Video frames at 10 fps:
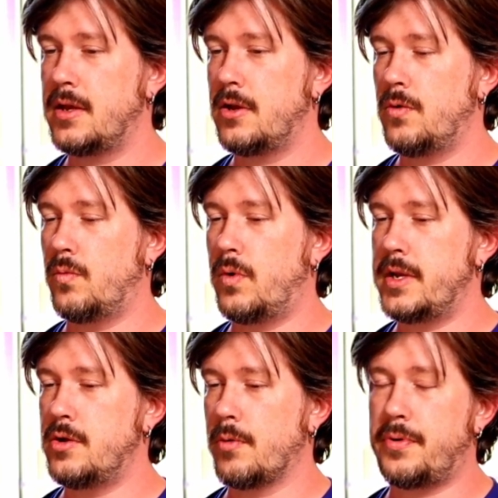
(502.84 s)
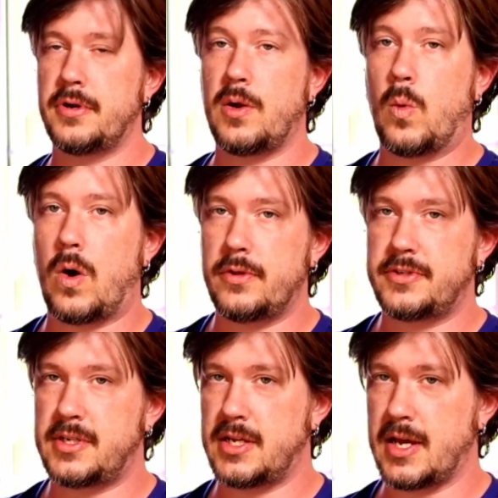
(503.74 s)
When you're putting
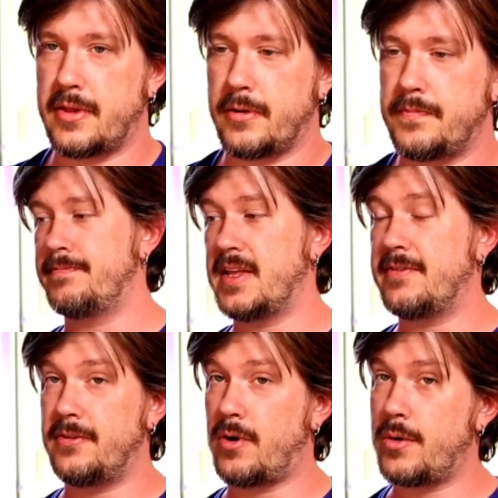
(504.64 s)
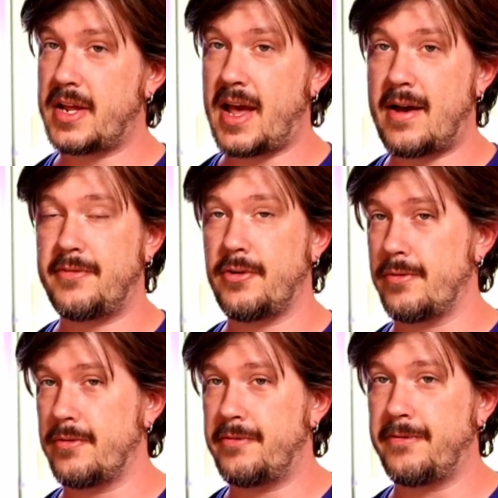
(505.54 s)
walls together, if you already have
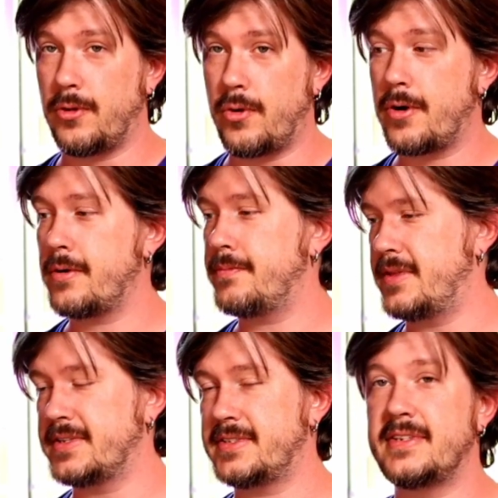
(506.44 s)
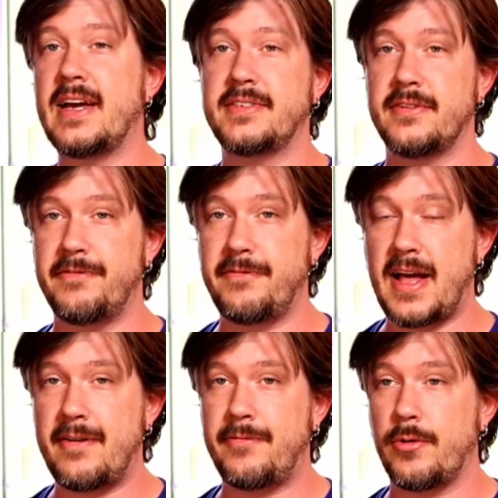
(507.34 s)
your floor that's nice and
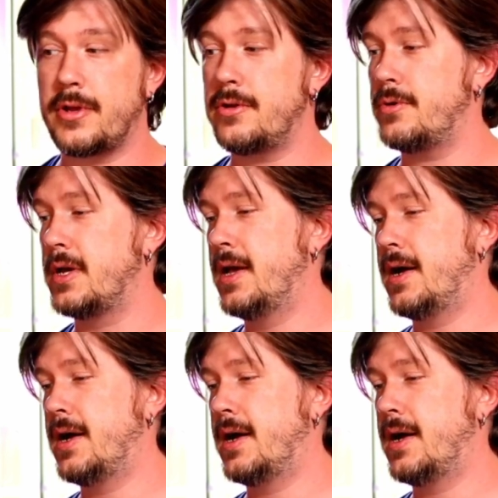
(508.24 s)
flat for you,